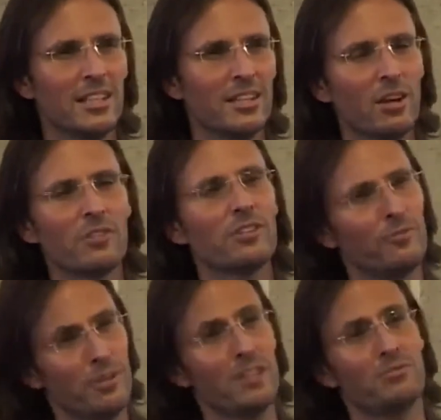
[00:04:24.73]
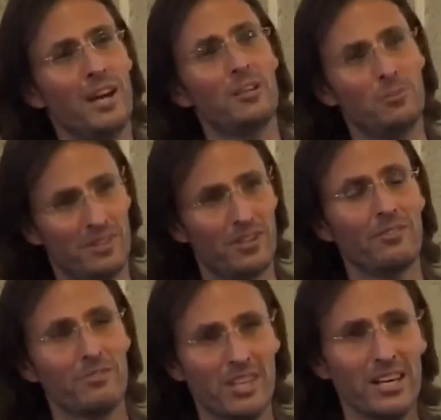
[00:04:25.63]
He got so frustrated with the
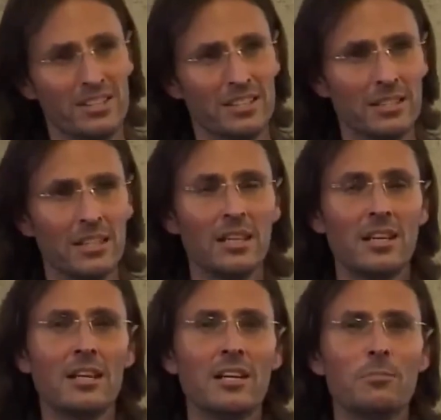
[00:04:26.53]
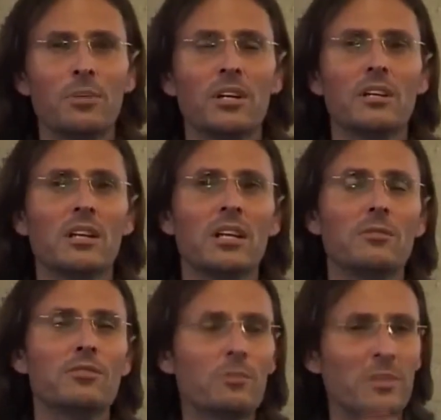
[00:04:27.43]
conversation. But
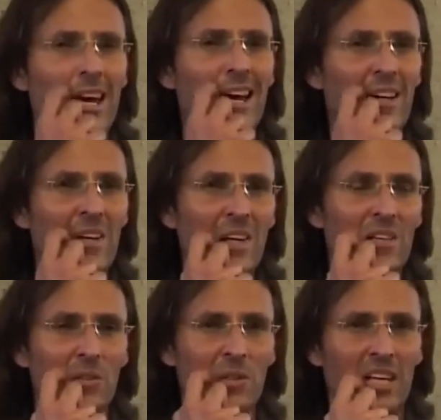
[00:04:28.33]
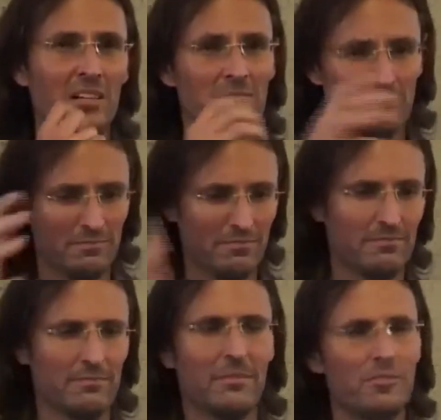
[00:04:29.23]
he took me out onto
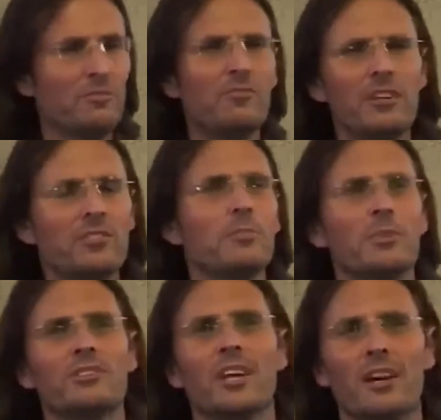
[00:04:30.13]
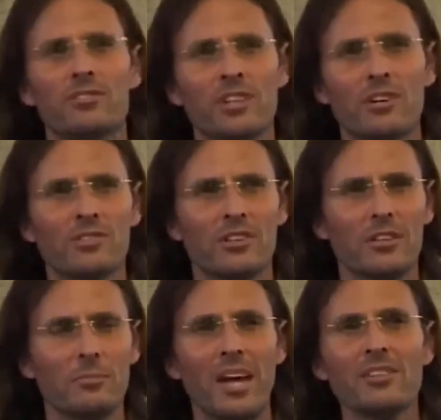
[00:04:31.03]
it's very similar to how it shows it
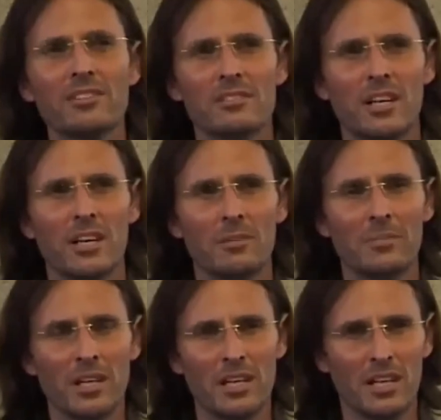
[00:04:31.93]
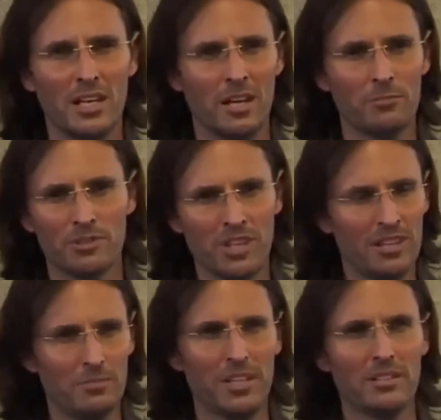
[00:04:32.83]
on the Passion, and
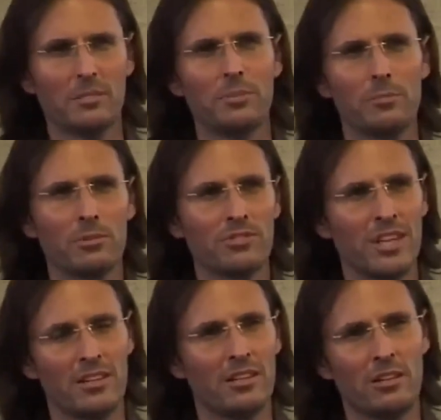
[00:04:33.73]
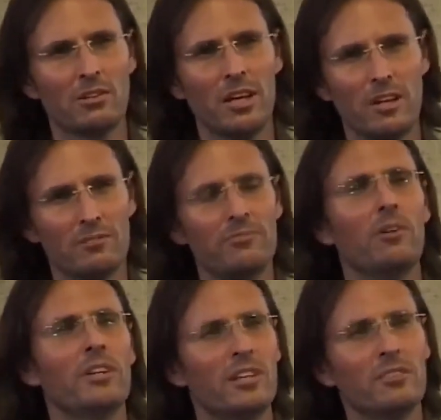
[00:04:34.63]
presented me to the people and say, look, I don't
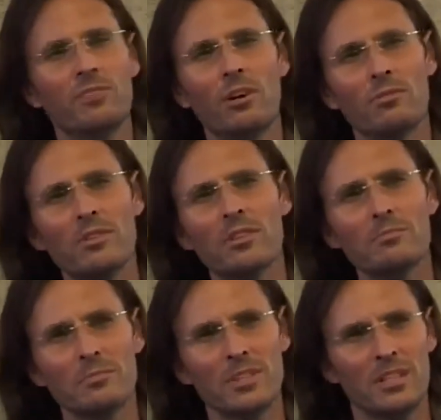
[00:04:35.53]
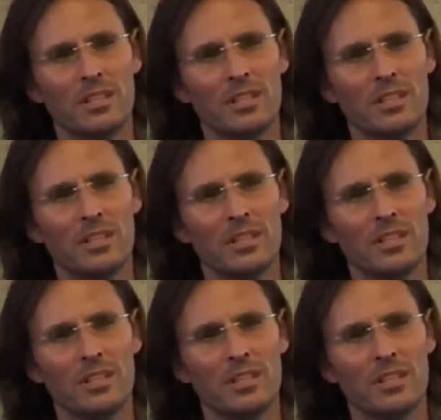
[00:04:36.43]
find any fault with him,